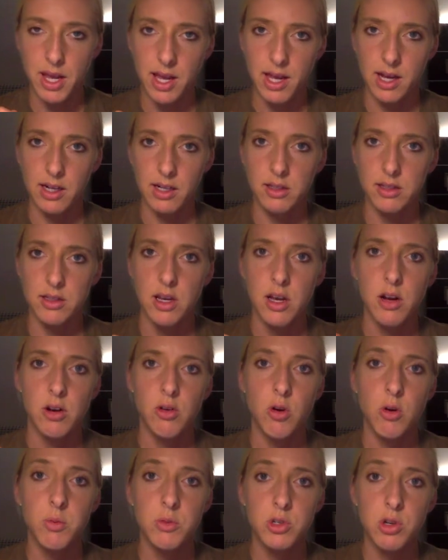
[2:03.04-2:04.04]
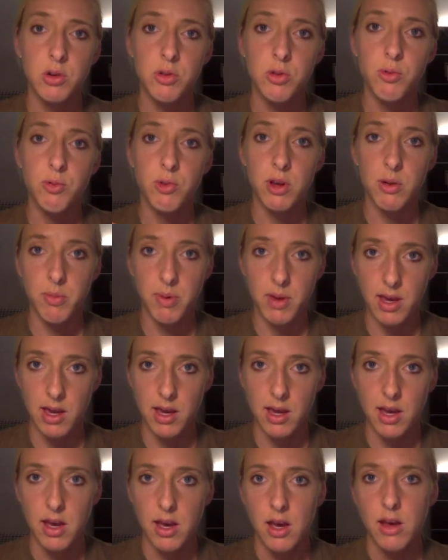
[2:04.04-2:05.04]
and chromosome
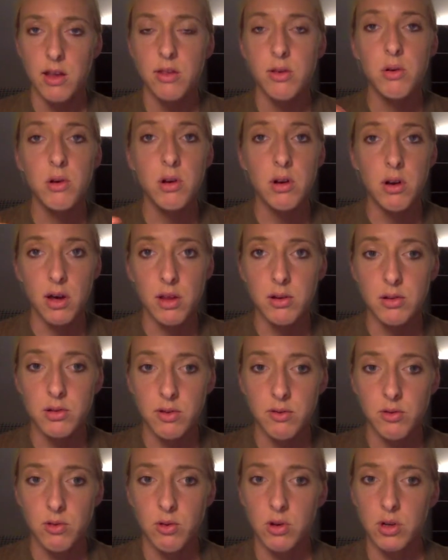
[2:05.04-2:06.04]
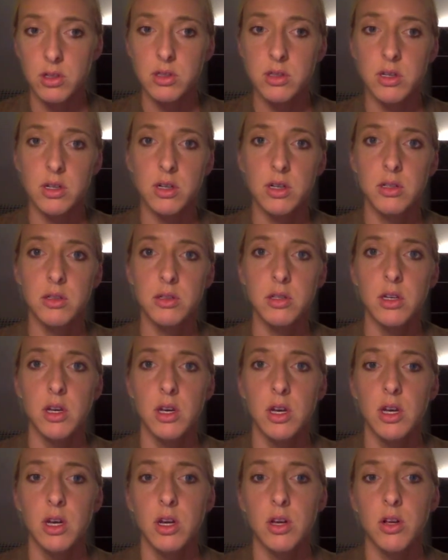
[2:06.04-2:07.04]
3p. There are others, of course. There's
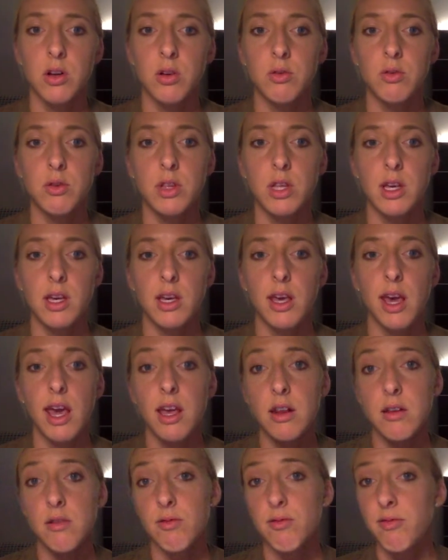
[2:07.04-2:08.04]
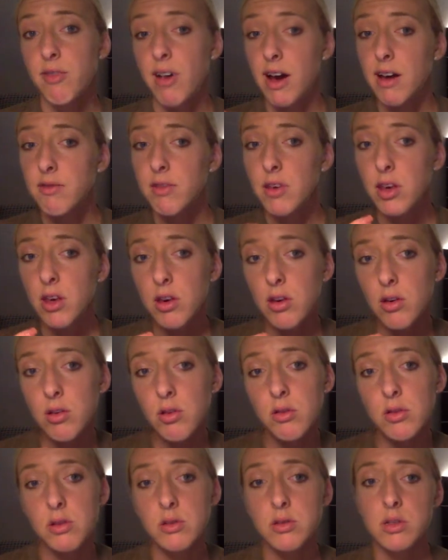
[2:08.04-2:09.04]
the gain of
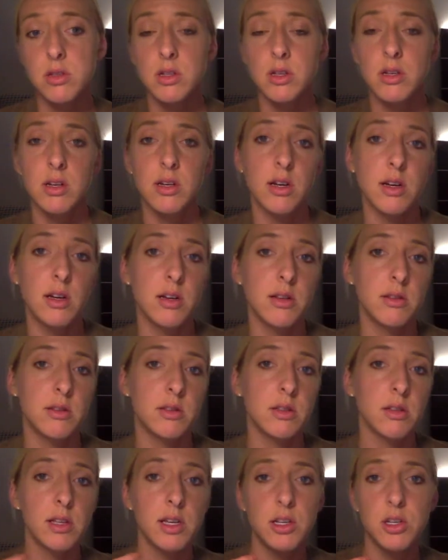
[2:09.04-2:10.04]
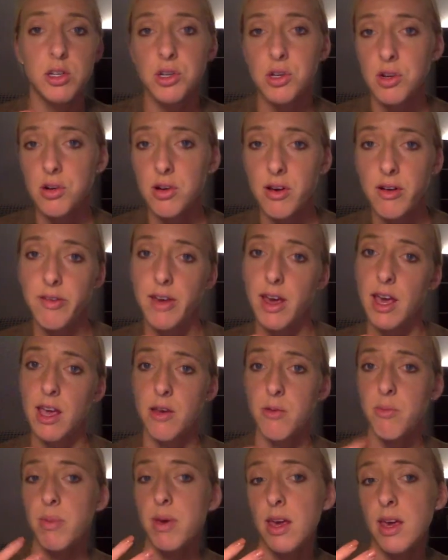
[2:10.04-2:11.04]
5q, there's the deletion of
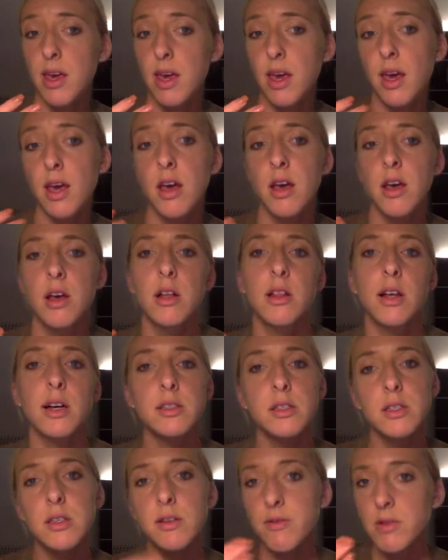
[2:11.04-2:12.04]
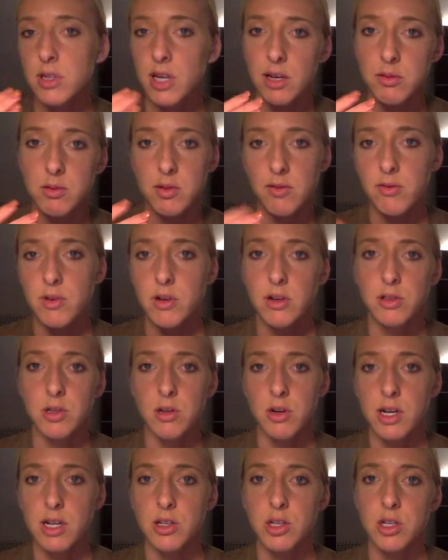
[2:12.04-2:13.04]
8p, lots of different types of
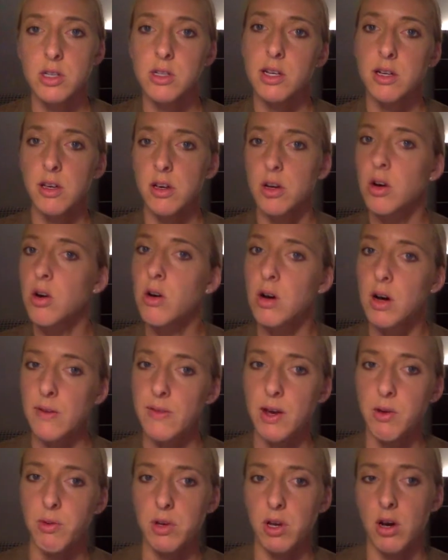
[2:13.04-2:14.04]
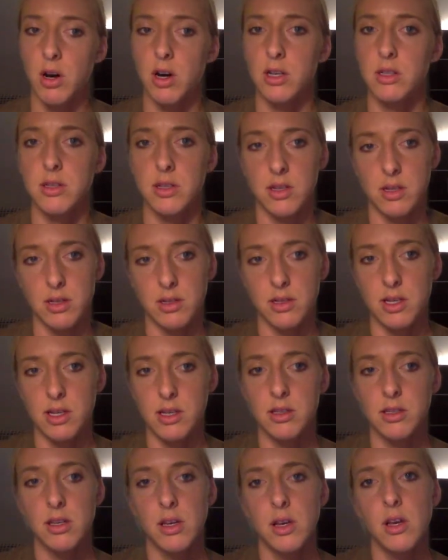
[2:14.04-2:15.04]
alterations that can go on that would cause the
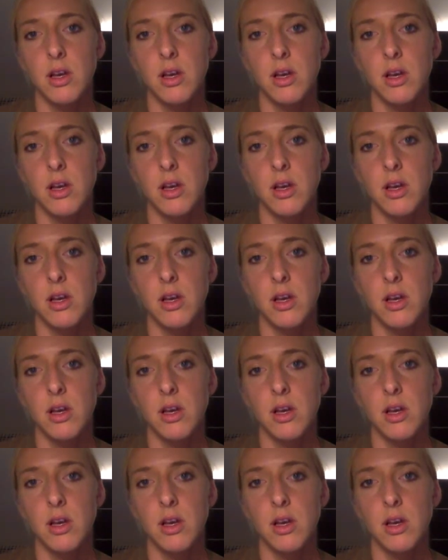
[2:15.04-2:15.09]
disease.